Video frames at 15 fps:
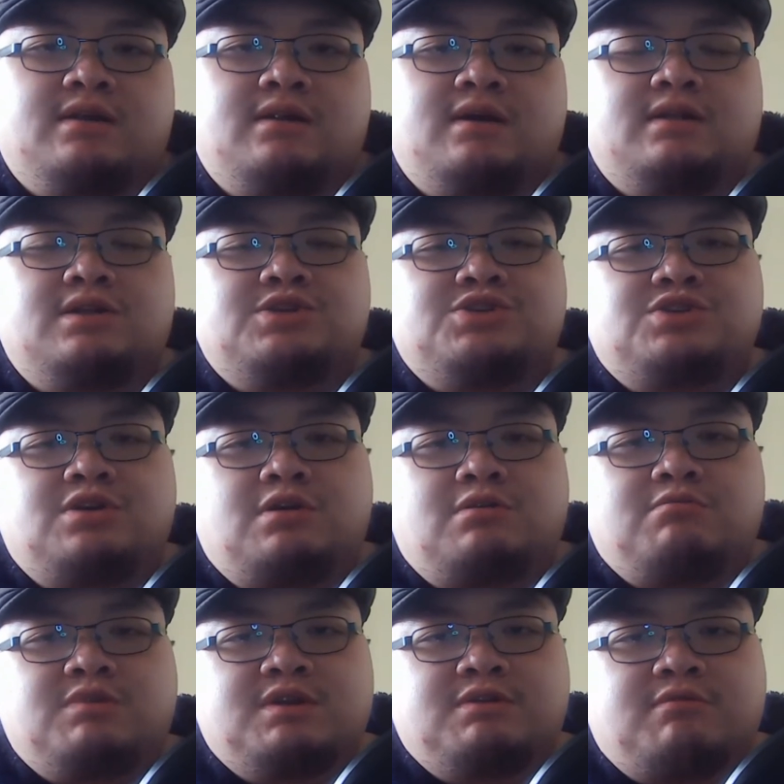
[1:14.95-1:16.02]
Like, the
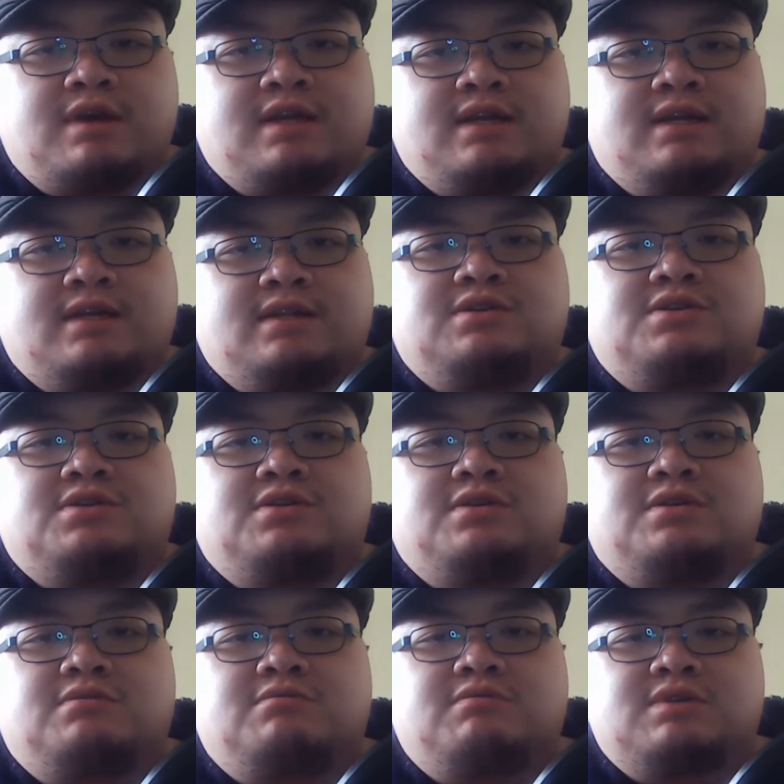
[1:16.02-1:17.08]
shop we went
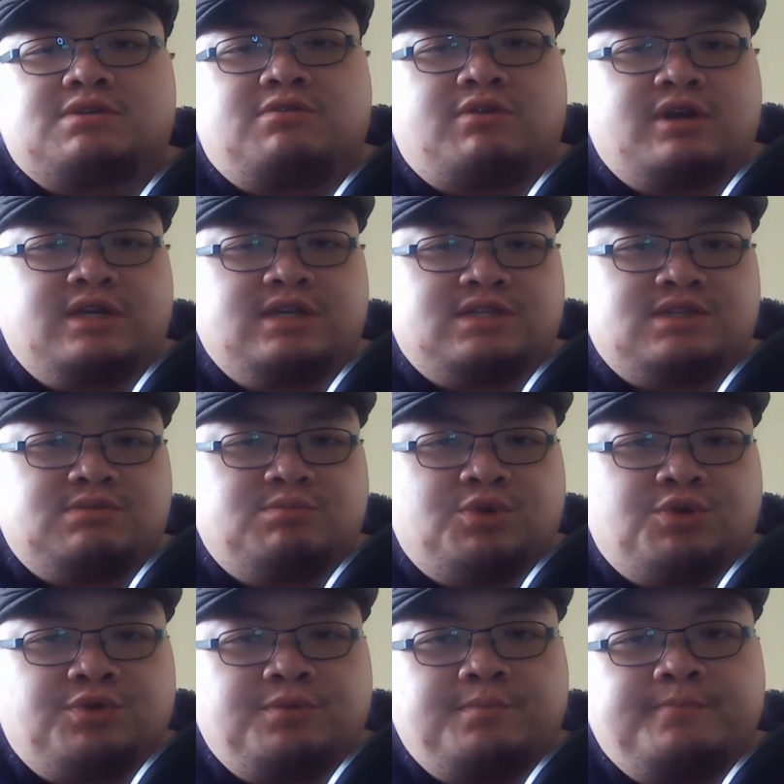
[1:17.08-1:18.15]
into was quite
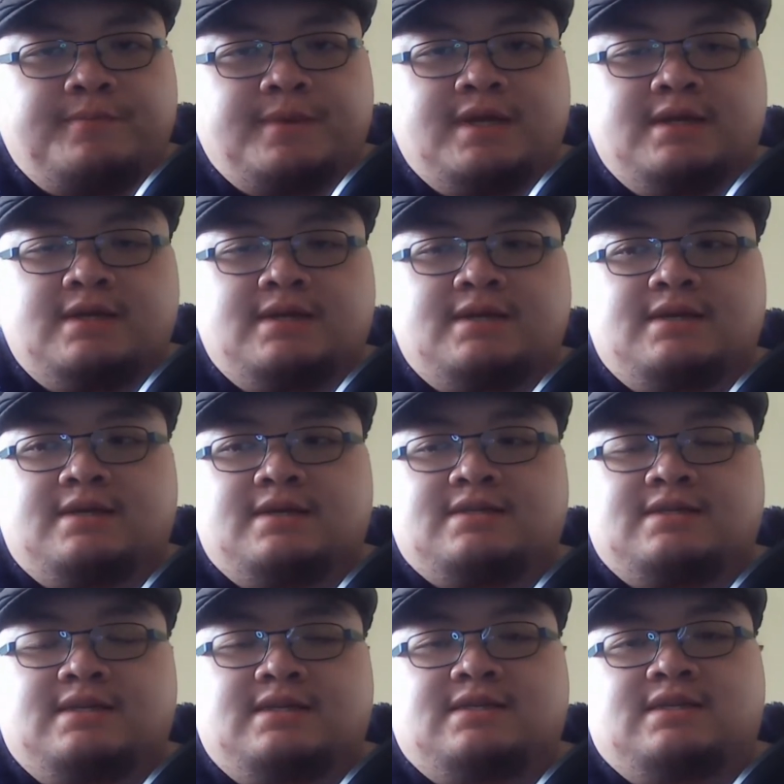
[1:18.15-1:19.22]
small,
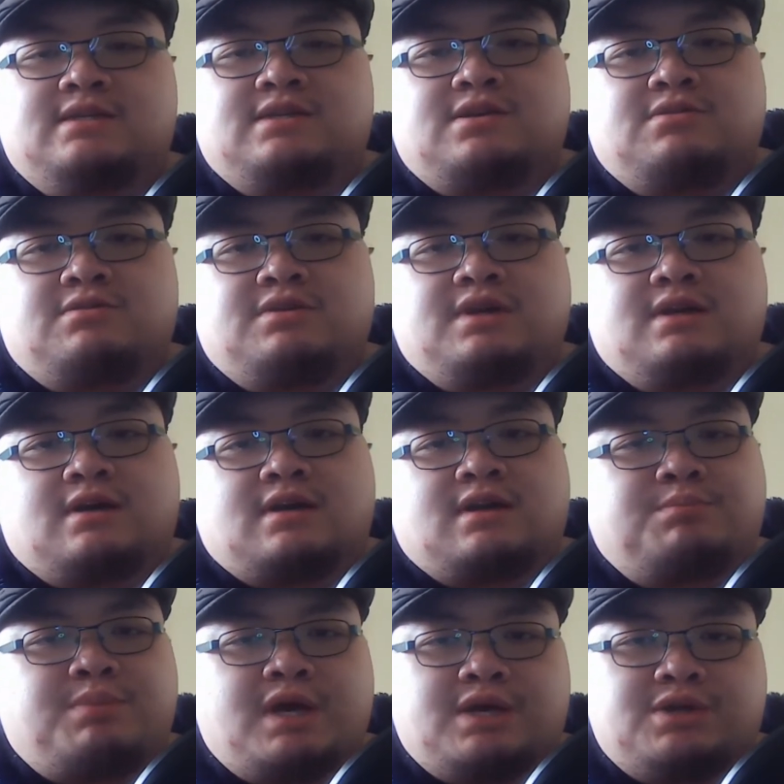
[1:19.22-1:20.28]
since it's only like a
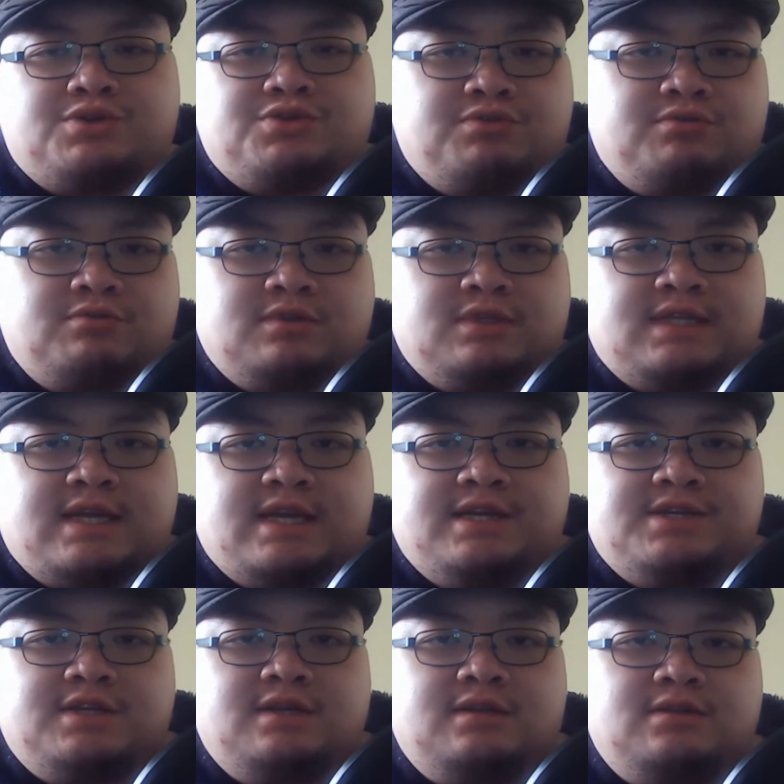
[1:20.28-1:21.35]
petrol
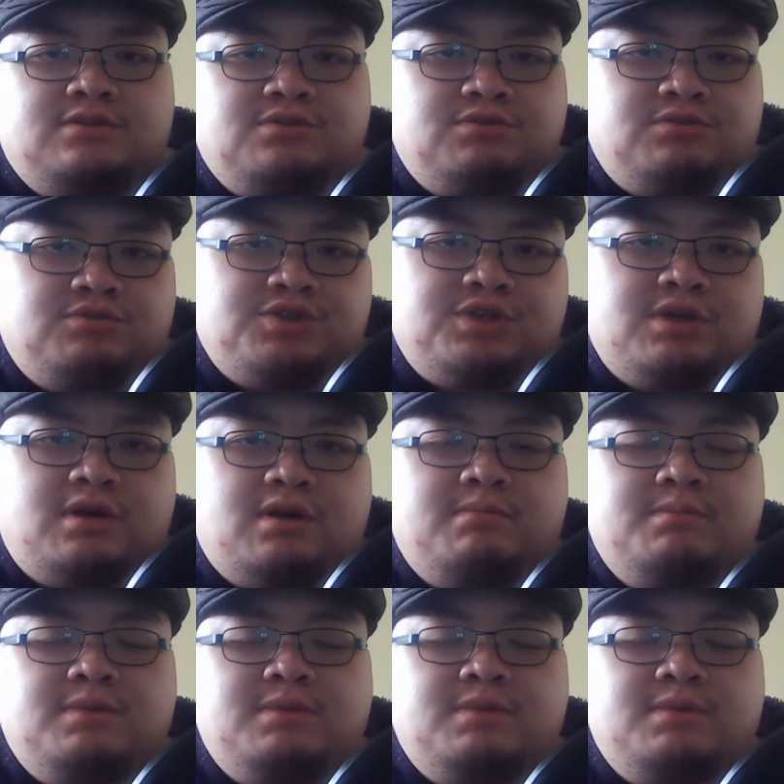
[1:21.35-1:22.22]
station sort of shop,